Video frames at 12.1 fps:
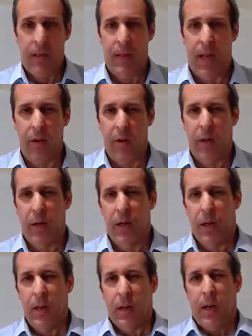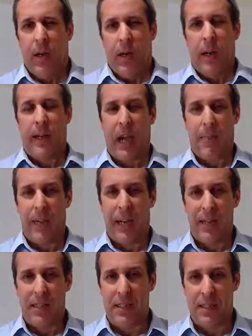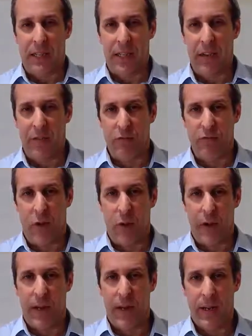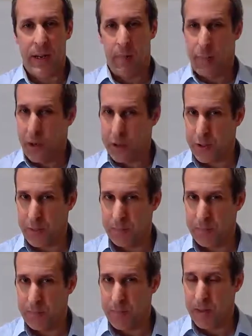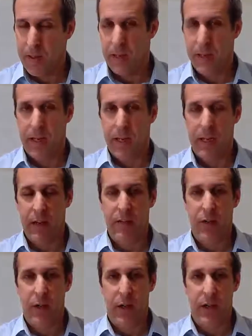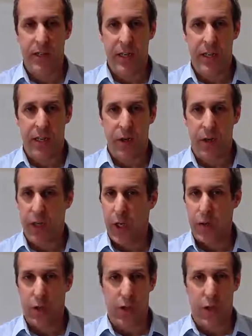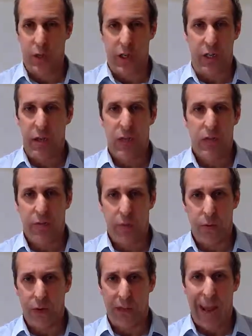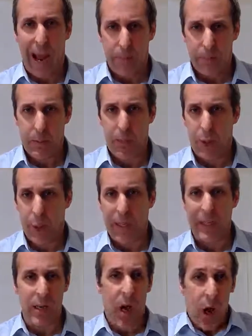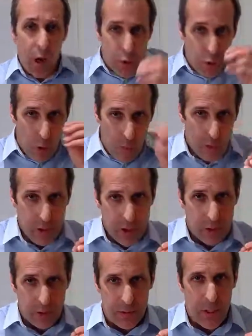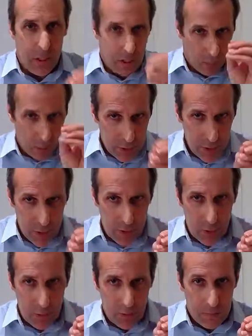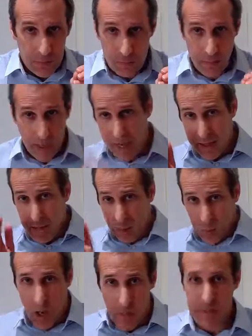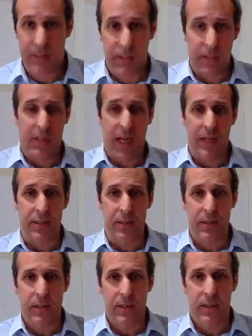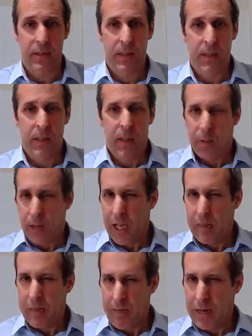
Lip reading: Now, a gap analysis can give the wrong impression. It can give you the idea that you're going to go searching for the gaps between your operation what you do, and the requirements in a standard. Well, that can be